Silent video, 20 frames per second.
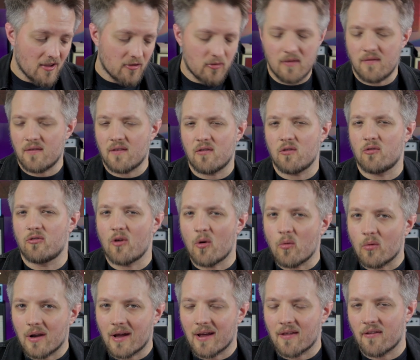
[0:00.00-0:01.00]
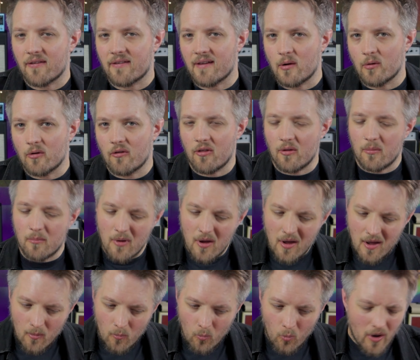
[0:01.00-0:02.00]
So even if you don't like the sound of them
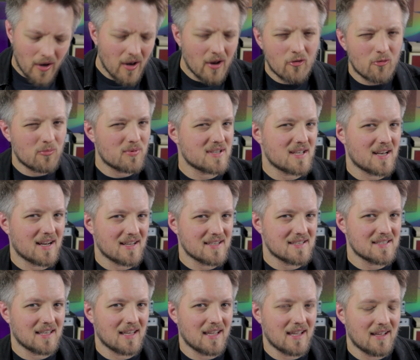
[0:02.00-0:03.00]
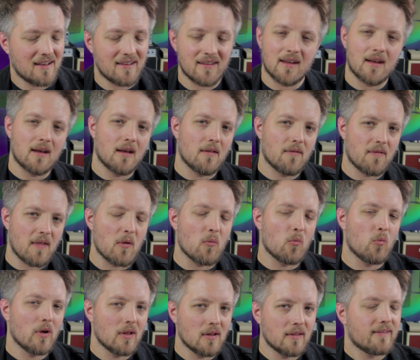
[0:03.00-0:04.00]
100% isolated, they
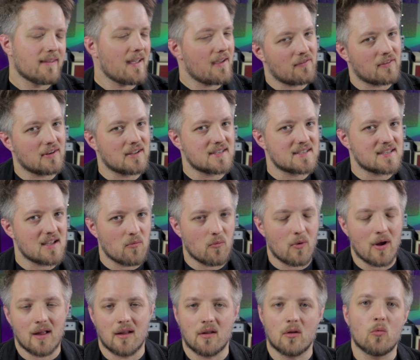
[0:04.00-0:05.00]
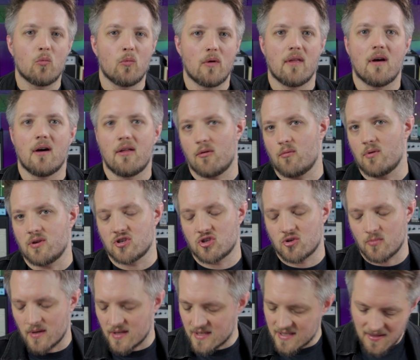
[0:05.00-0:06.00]
will definitely sit well with other
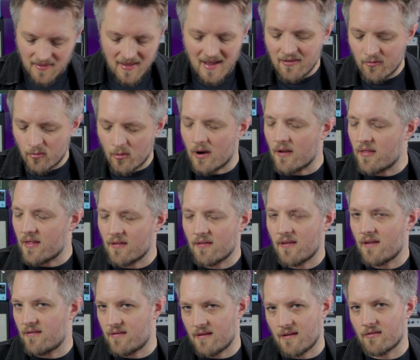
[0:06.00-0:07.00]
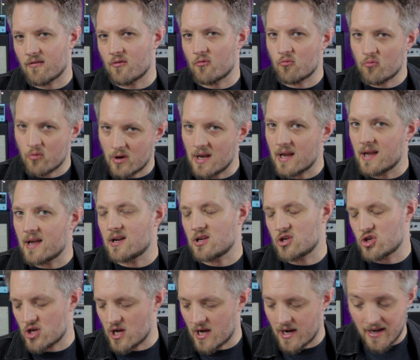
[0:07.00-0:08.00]
instruments. And that's where I think these things are really going to
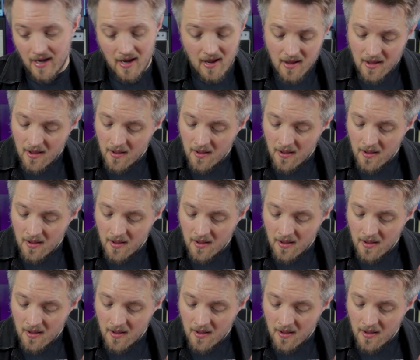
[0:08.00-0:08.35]
shine.